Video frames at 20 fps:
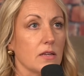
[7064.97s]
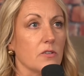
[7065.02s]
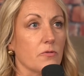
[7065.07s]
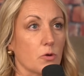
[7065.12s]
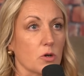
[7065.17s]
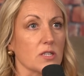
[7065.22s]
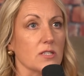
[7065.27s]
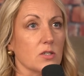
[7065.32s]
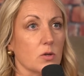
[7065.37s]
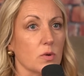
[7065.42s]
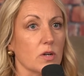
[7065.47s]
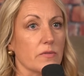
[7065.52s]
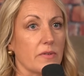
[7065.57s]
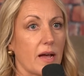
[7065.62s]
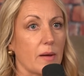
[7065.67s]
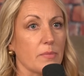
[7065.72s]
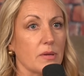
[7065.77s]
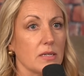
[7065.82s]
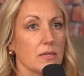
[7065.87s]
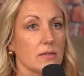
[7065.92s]
The divorce still
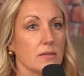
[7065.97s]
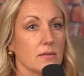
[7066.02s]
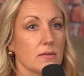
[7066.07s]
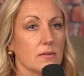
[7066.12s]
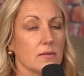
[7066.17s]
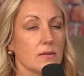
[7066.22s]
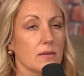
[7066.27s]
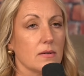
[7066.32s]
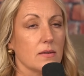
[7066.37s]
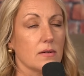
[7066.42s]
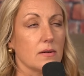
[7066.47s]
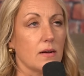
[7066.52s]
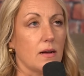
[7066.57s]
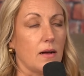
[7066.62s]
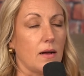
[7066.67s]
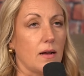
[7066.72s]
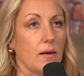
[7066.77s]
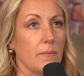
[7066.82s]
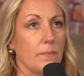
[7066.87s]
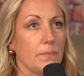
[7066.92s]
would have happened.
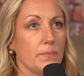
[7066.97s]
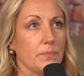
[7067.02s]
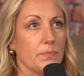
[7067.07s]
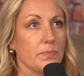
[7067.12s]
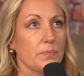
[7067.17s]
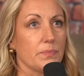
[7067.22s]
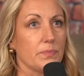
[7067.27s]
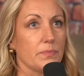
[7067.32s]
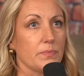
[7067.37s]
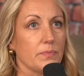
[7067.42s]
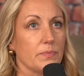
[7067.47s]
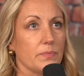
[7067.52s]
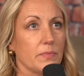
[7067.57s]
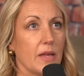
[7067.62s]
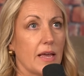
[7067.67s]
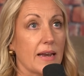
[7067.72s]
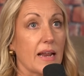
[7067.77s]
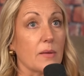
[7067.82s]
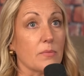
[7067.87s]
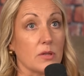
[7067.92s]
Um,
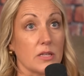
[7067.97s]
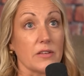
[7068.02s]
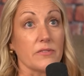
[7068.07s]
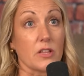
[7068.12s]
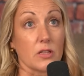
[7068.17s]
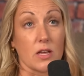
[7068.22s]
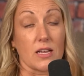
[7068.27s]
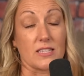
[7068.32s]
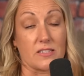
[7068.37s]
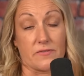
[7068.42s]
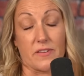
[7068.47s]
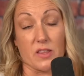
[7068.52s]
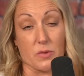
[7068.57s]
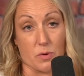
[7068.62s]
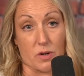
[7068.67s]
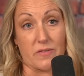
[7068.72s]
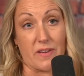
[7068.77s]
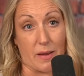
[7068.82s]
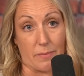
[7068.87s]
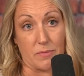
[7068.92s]
and, and did, I believe the loss of
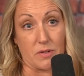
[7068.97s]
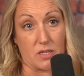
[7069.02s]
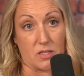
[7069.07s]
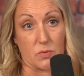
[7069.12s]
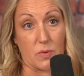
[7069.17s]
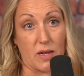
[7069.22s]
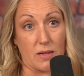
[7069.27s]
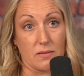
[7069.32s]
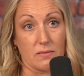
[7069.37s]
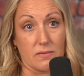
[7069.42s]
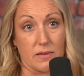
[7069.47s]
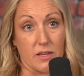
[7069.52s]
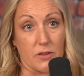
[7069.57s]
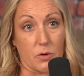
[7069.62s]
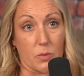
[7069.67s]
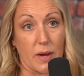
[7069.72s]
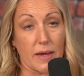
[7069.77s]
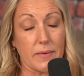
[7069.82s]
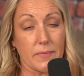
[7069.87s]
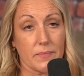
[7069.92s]
faith would have happened as well,
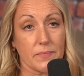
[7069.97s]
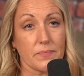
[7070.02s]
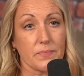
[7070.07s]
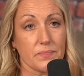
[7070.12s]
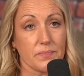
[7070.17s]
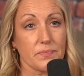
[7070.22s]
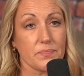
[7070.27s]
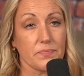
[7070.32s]
either way.